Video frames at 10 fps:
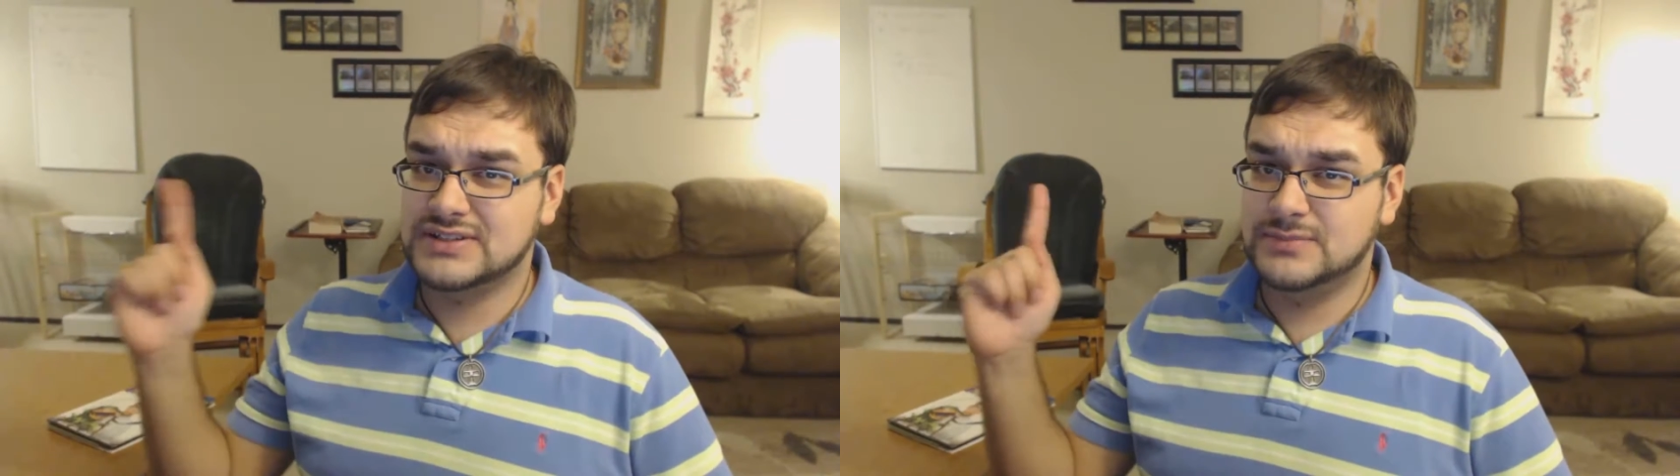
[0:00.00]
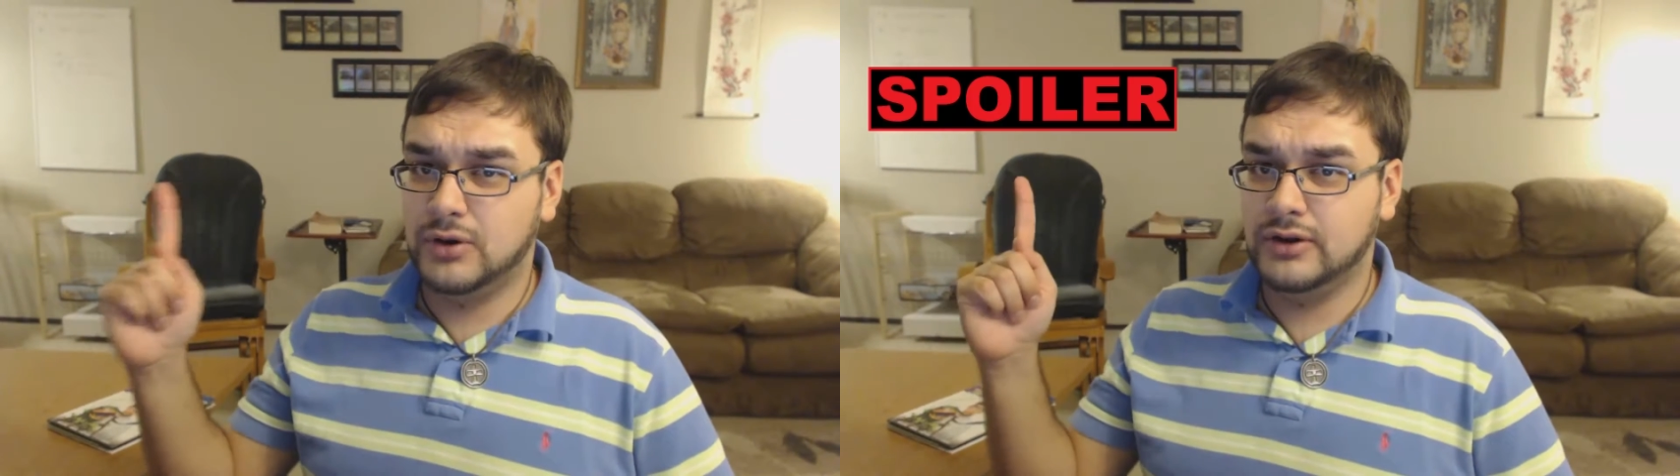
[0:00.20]

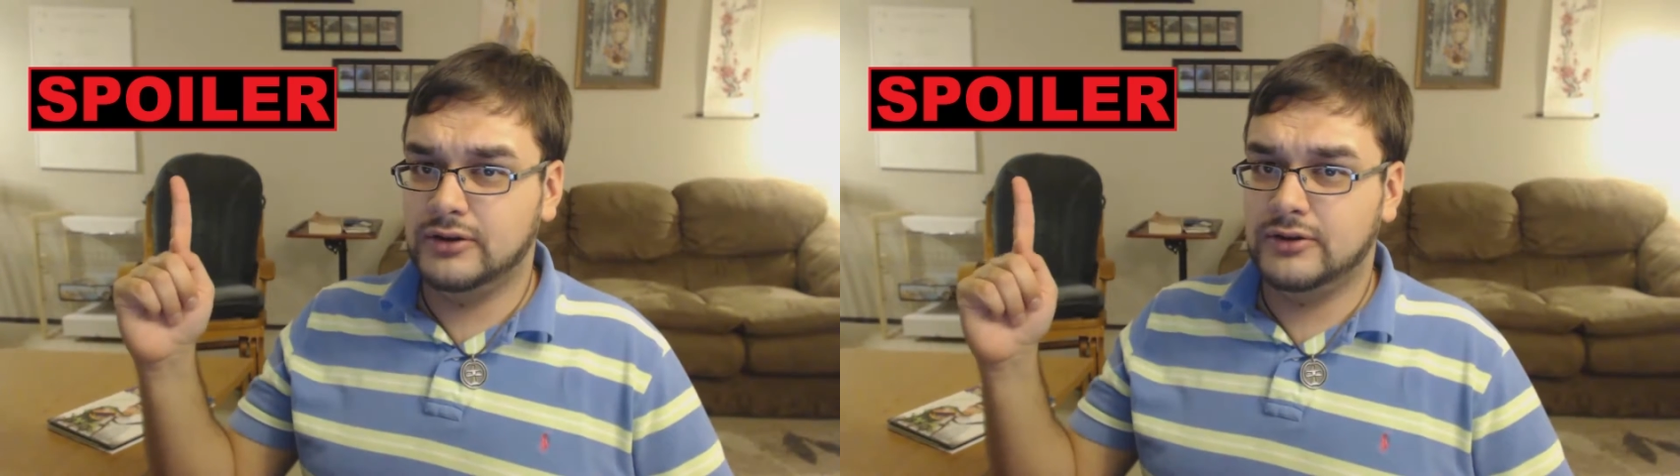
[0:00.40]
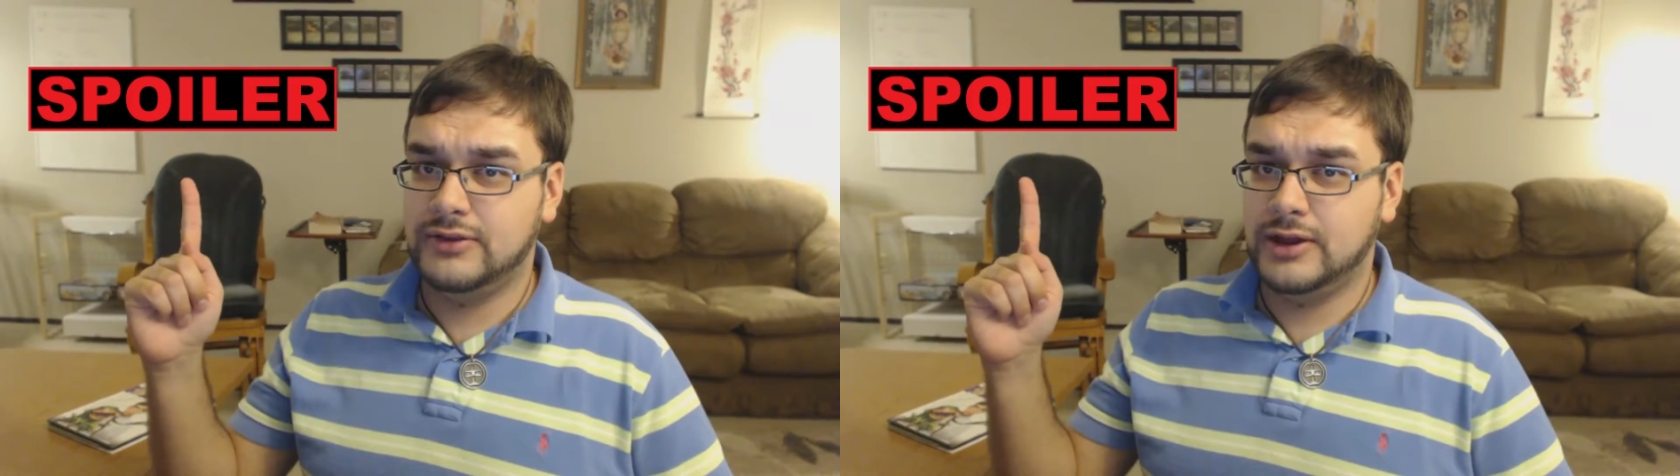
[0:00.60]

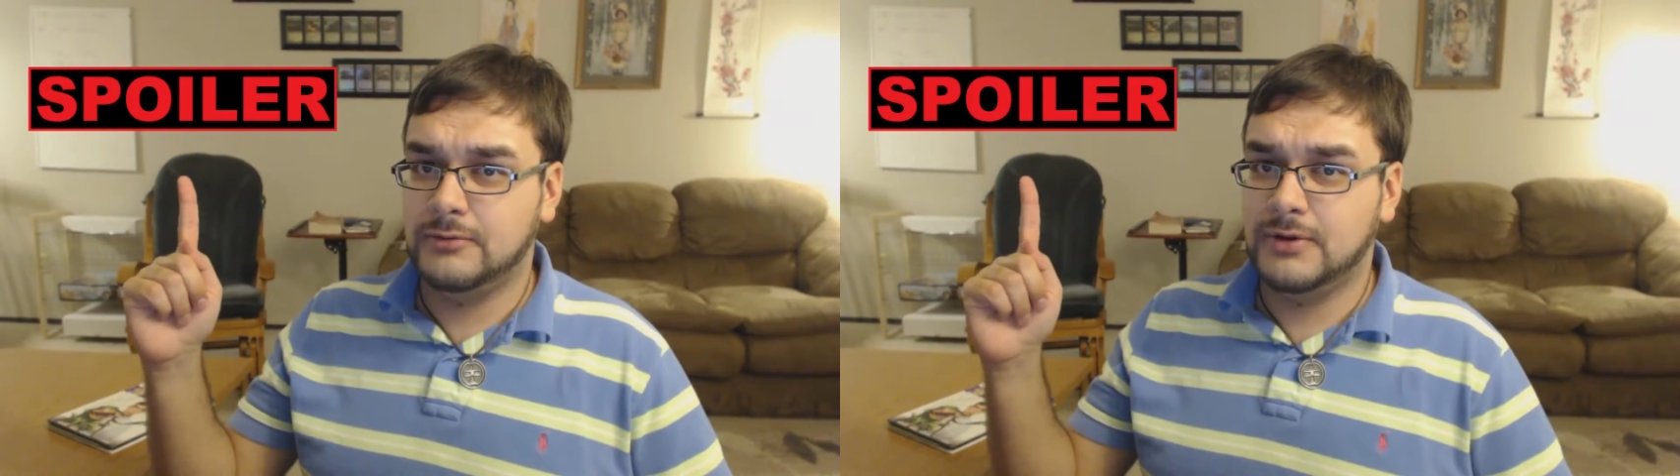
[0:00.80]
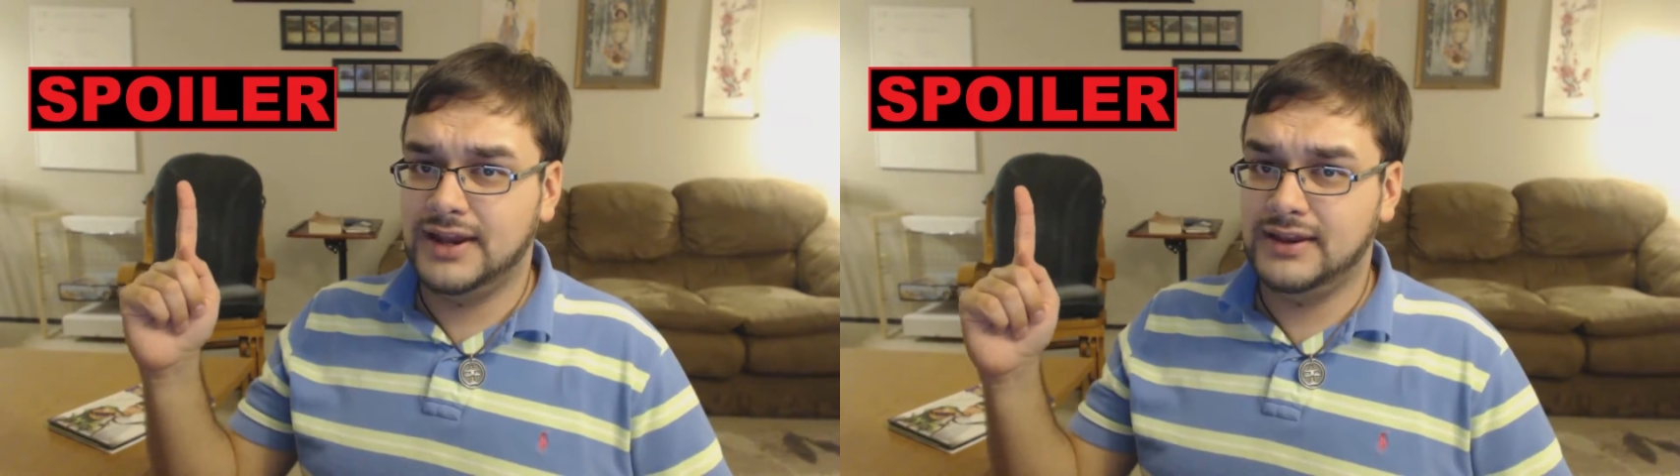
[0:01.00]
spoiler thing
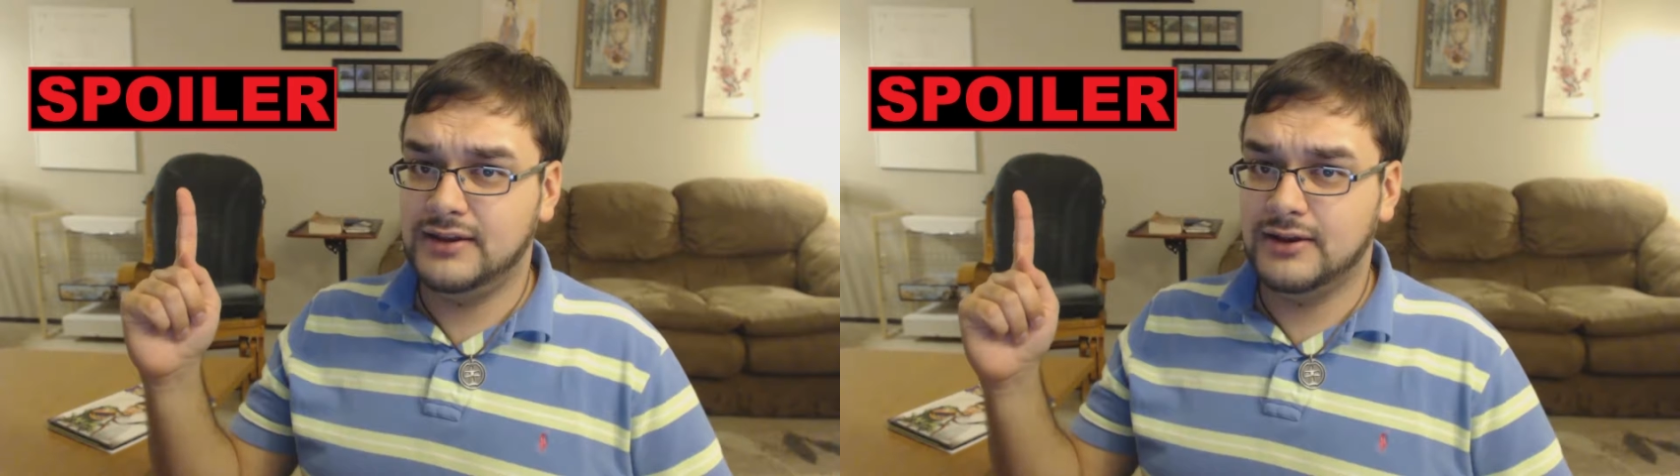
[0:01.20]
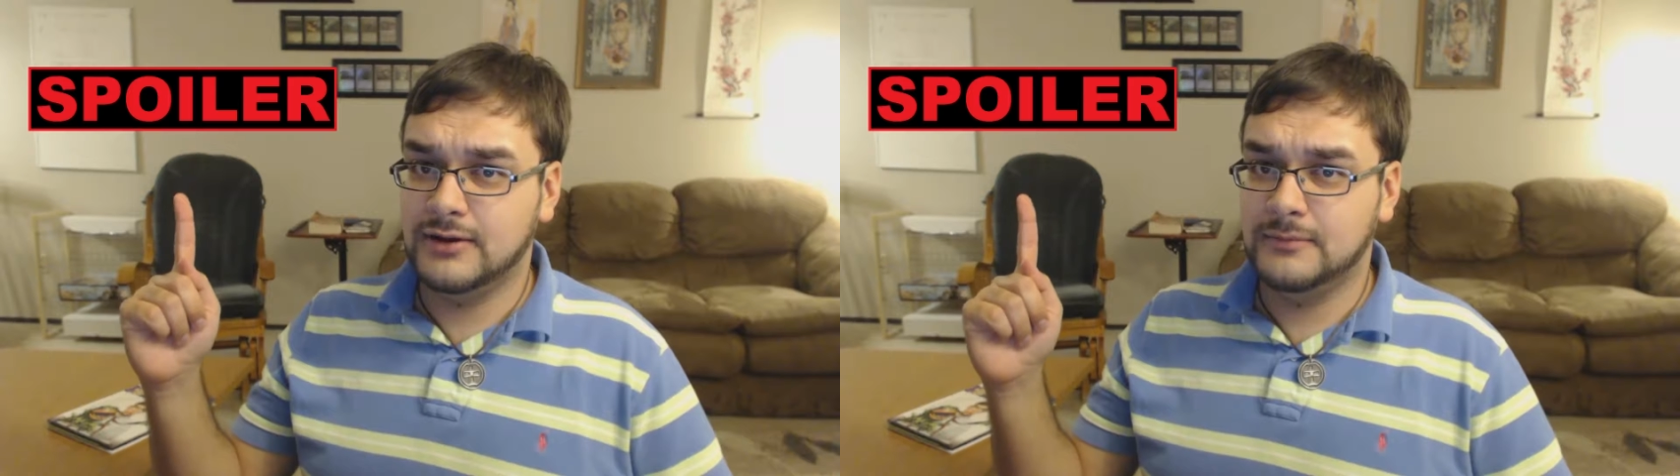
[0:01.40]
right
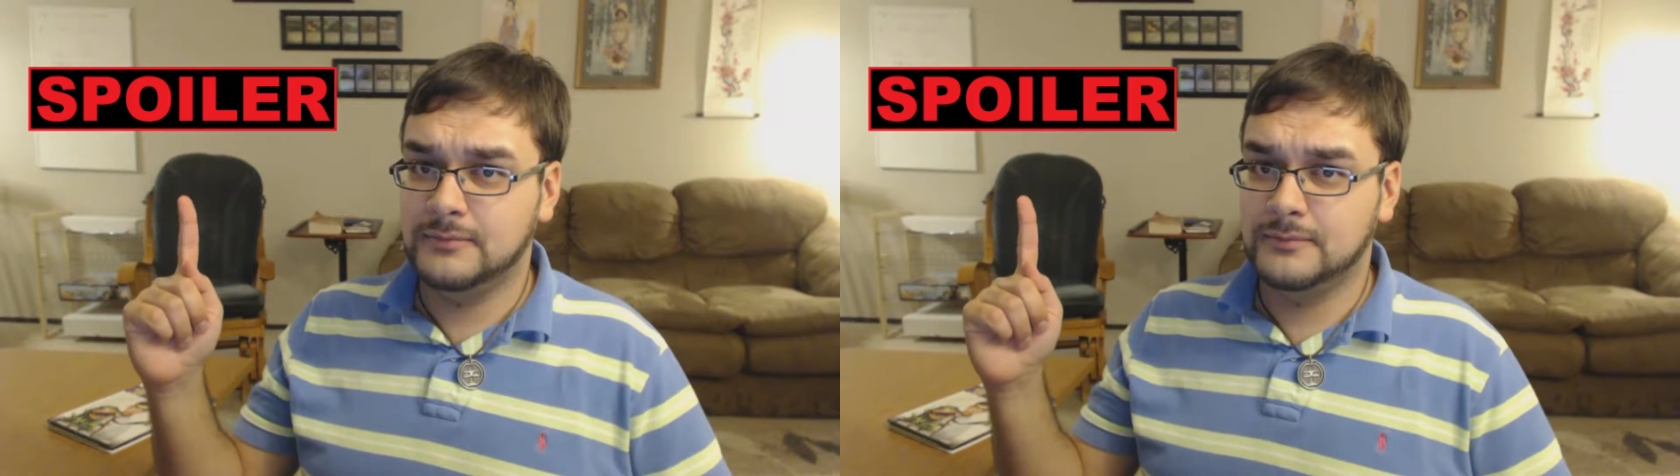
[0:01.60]
here.